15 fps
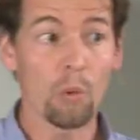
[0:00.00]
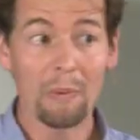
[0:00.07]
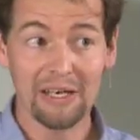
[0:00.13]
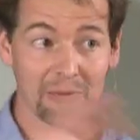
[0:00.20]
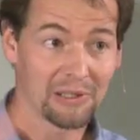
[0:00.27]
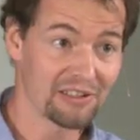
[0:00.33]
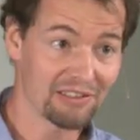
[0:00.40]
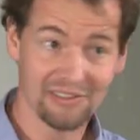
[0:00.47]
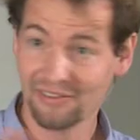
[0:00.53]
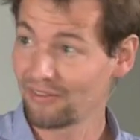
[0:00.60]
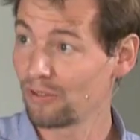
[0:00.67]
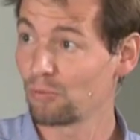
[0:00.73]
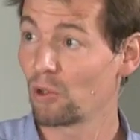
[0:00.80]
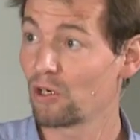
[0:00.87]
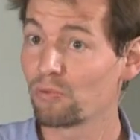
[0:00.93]
mathematicians in
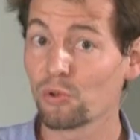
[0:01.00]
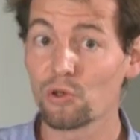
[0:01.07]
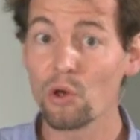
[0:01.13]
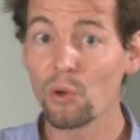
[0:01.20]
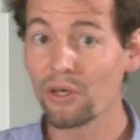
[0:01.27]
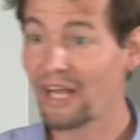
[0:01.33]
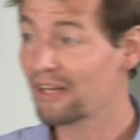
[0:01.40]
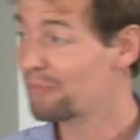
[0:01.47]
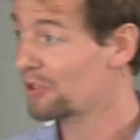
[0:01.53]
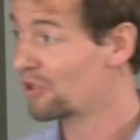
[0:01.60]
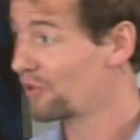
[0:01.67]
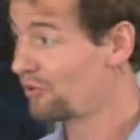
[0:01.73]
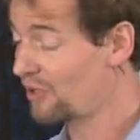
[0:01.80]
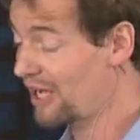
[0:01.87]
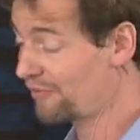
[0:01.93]
the world would know that
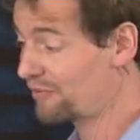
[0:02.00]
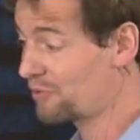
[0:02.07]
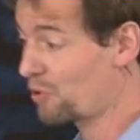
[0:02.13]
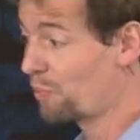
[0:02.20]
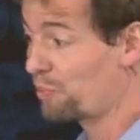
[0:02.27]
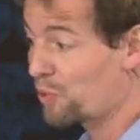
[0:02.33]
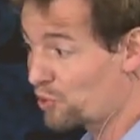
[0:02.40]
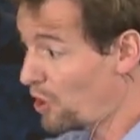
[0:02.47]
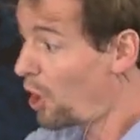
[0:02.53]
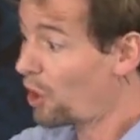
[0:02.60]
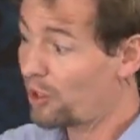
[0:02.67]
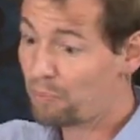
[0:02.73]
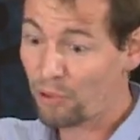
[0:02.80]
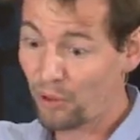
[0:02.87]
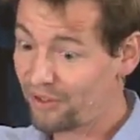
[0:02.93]
because you have to compute all
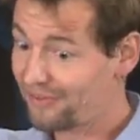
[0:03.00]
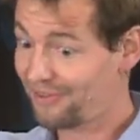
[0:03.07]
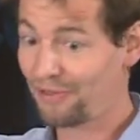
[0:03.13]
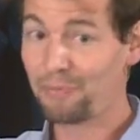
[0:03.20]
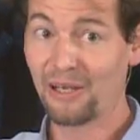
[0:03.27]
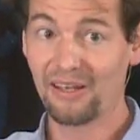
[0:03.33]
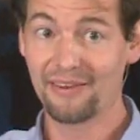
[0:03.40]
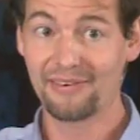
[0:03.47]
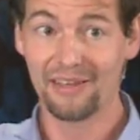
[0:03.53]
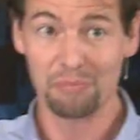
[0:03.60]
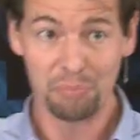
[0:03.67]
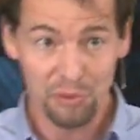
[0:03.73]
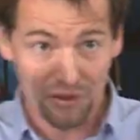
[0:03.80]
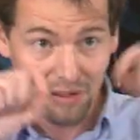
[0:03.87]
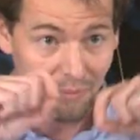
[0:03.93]
the points in space and
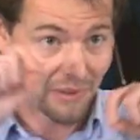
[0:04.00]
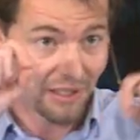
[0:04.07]
put them